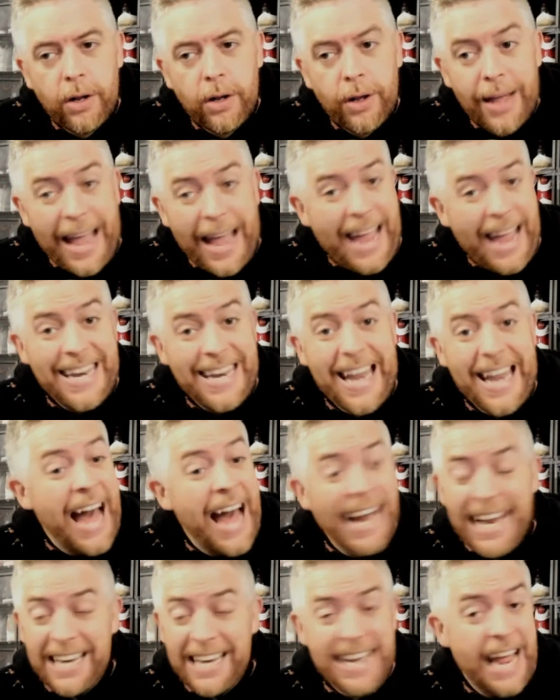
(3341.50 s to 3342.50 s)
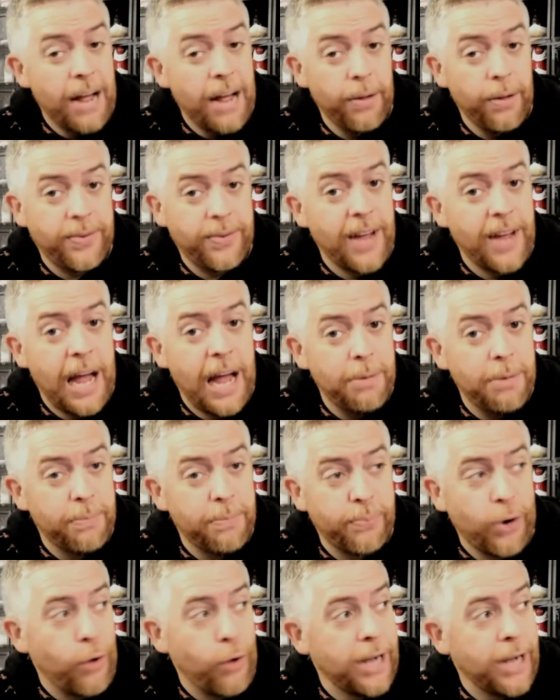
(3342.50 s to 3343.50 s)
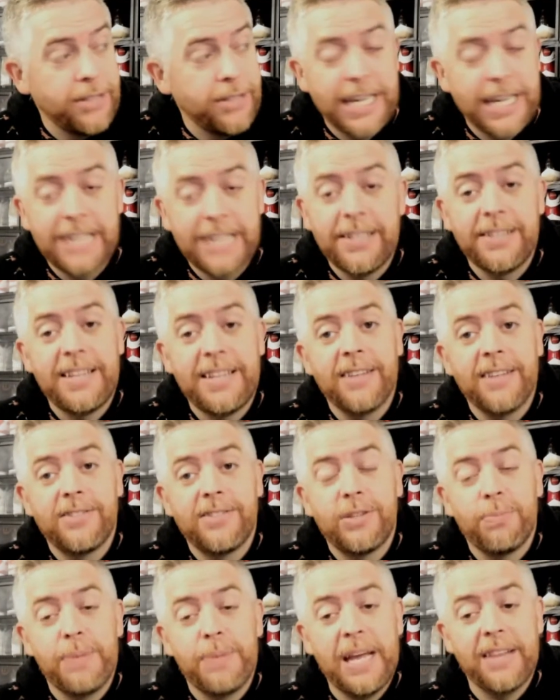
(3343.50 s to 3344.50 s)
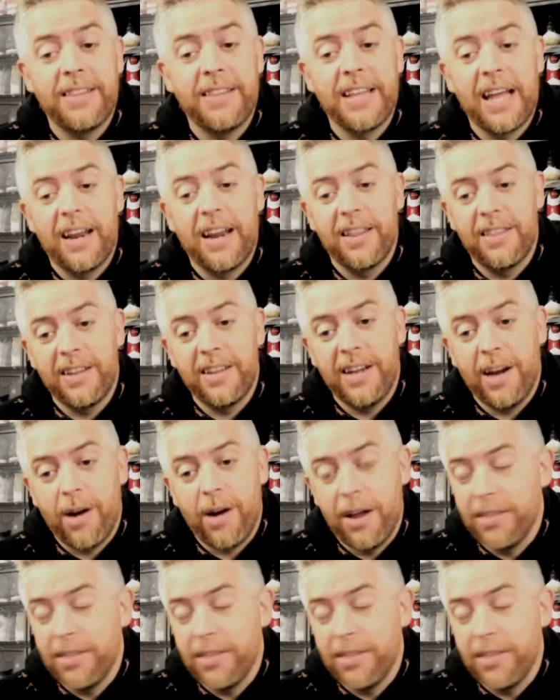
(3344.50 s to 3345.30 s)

And not a downtime in pro wrestling as it tends to be at the end of the year.